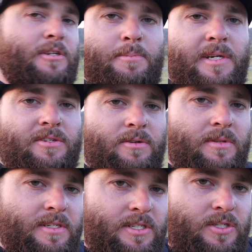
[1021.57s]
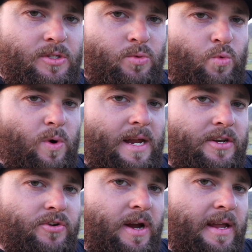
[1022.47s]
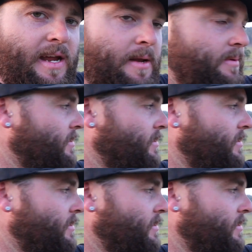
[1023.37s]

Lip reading: just picture it with this sweet tray and canopy